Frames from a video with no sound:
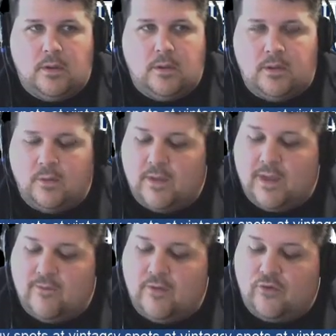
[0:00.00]
Then we
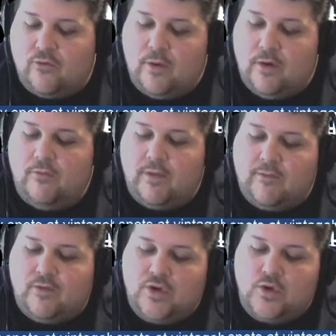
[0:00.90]
have at 12, we
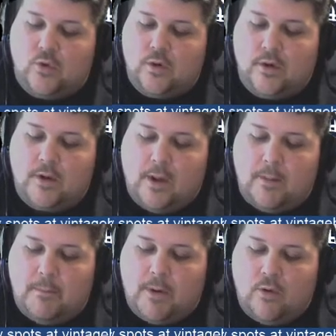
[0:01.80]
have a Jordan
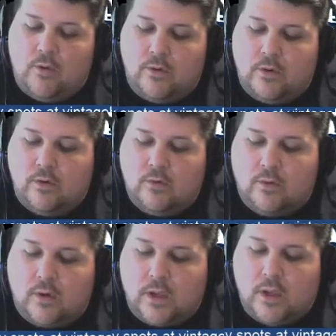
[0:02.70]
Bone
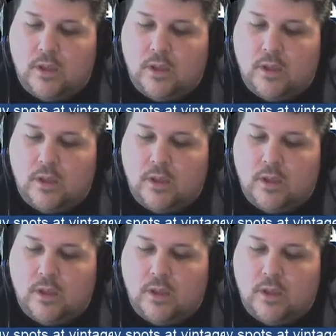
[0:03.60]
rookie.